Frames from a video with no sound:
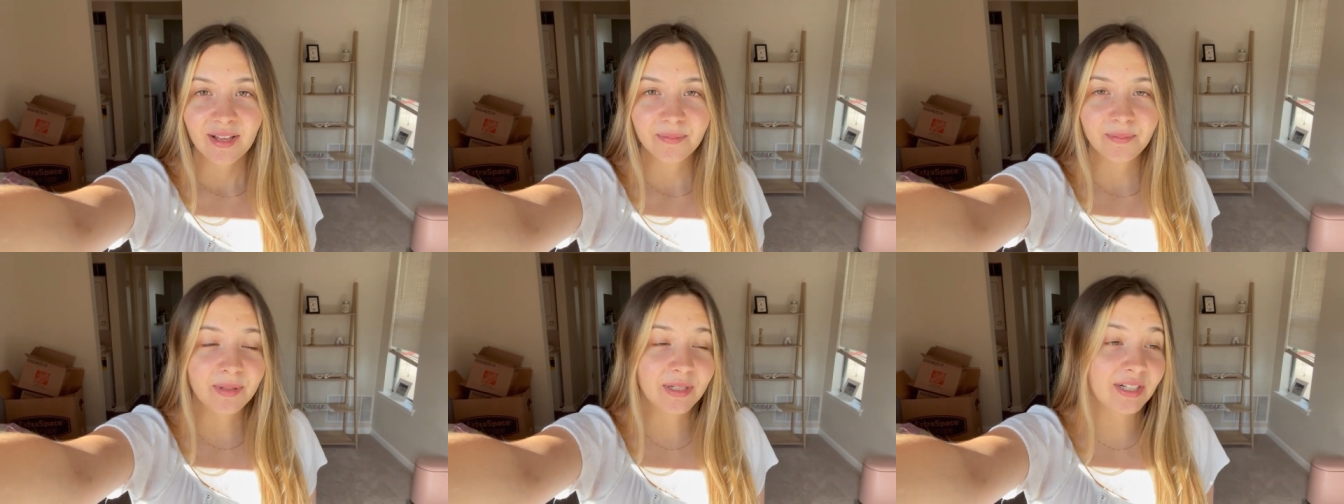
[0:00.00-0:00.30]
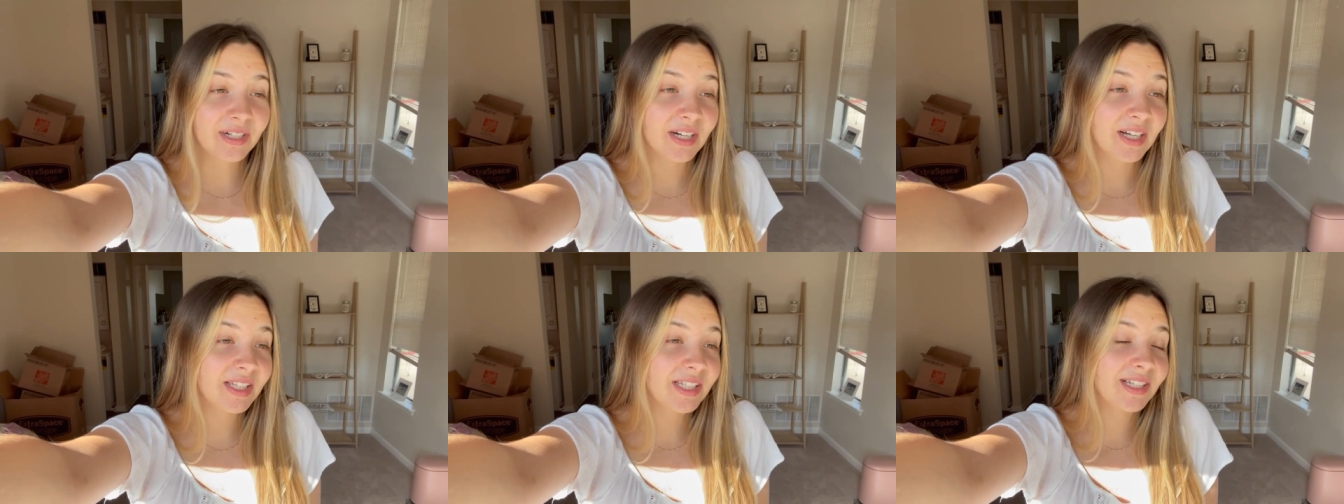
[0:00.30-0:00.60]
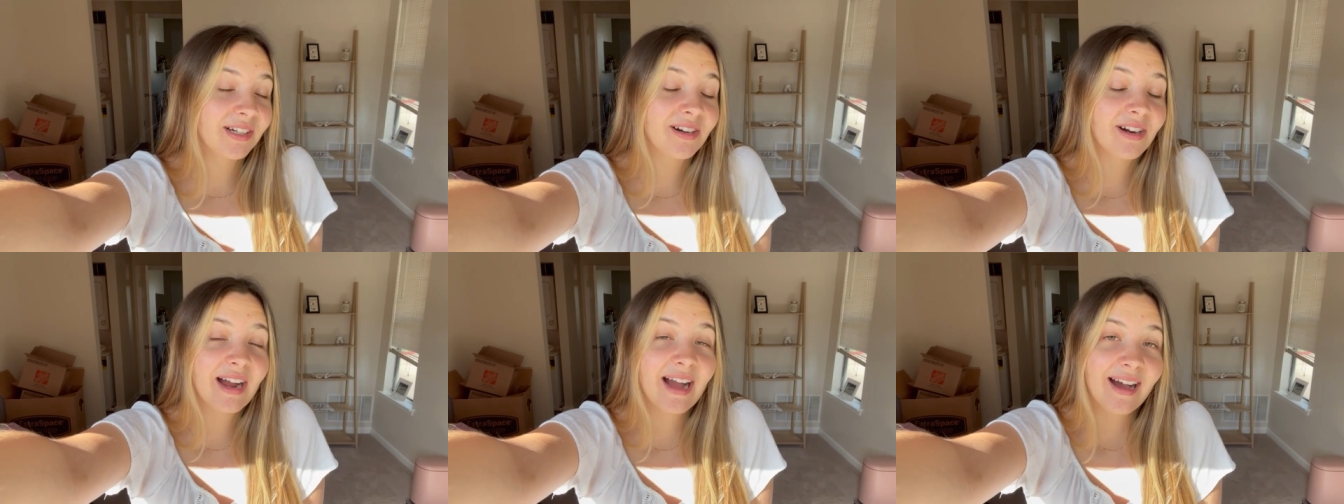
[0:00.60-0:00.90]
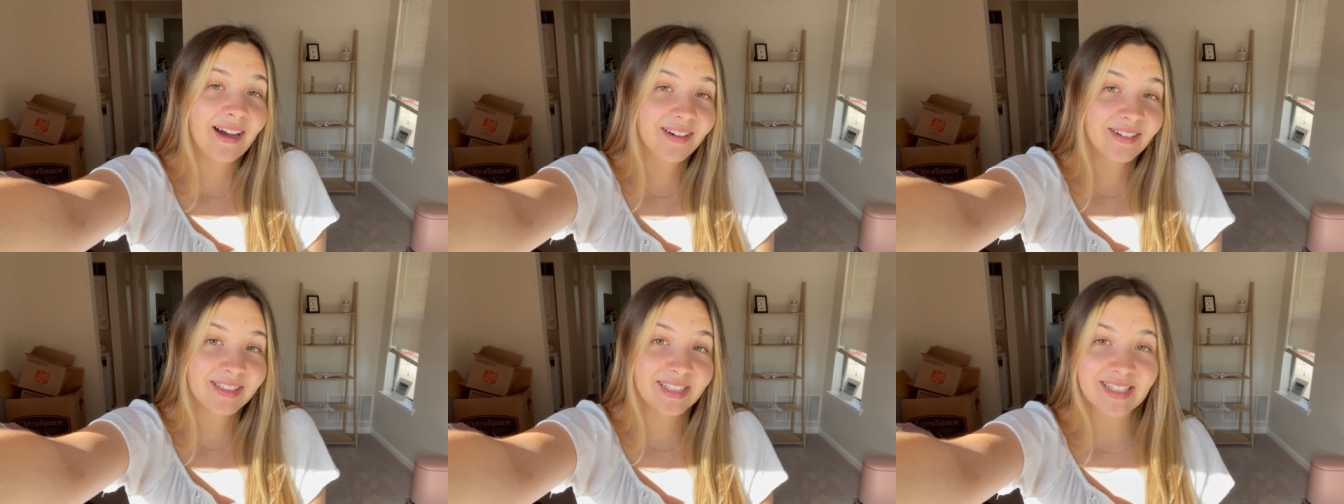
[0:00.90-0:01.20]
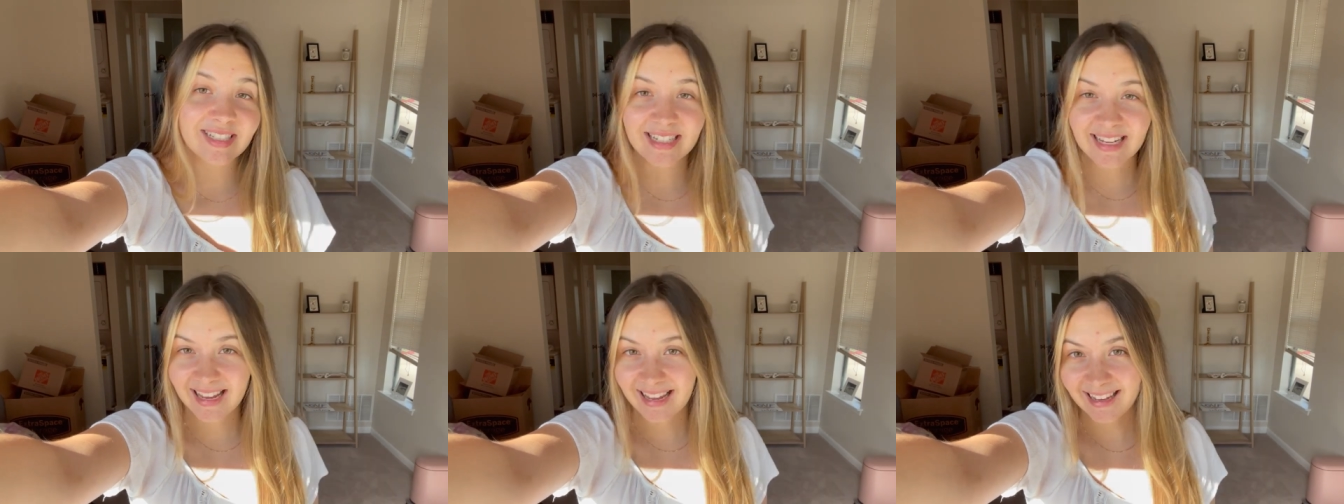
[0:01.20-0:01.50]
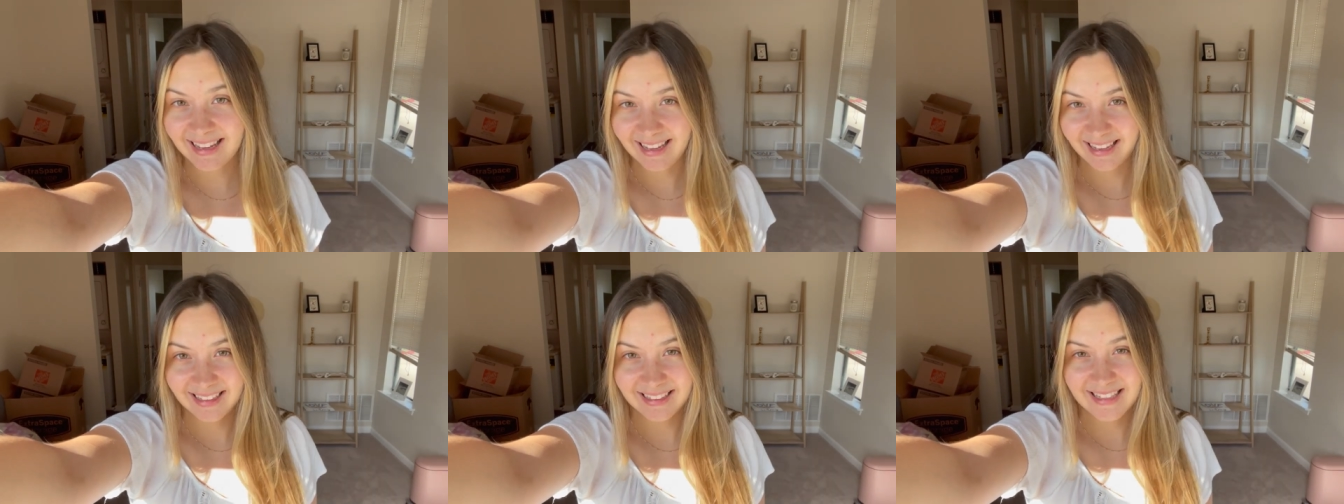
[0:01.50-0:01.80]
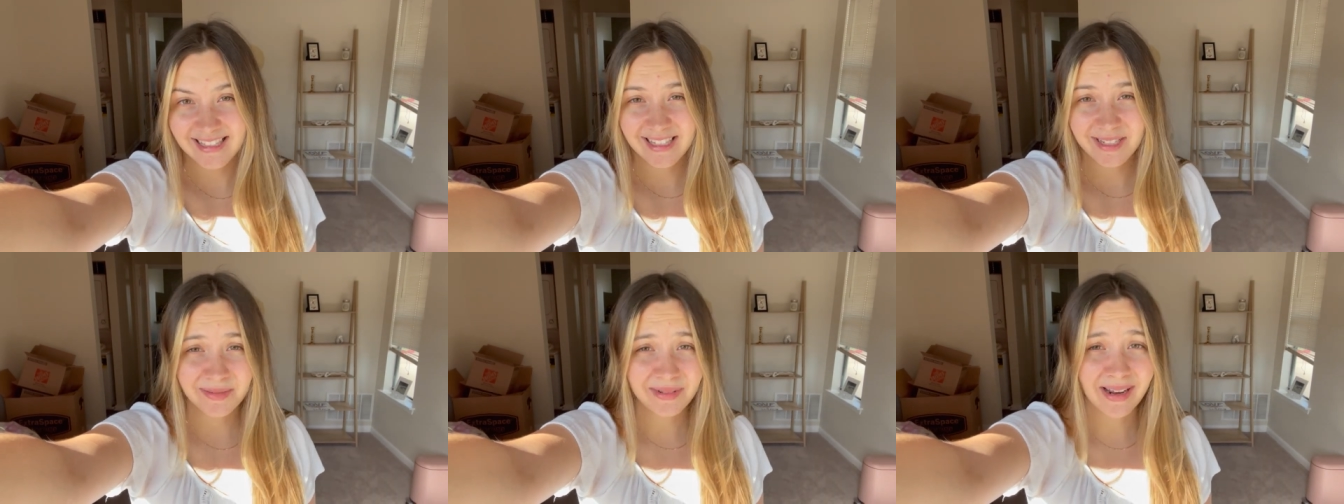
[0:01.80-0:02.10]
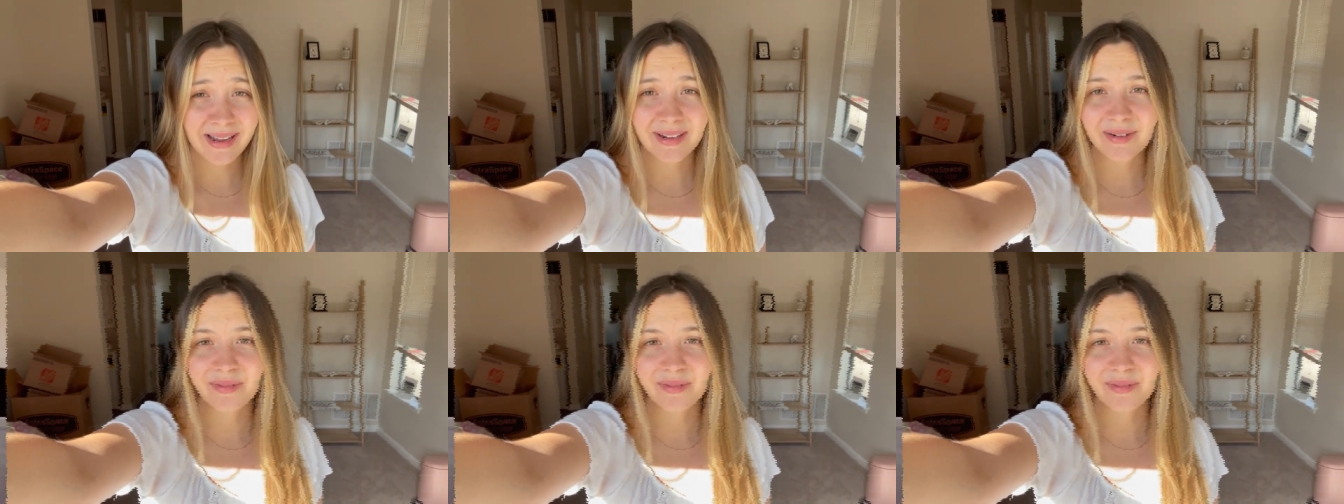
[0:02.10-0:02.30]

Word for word: put it on the ground, and see what I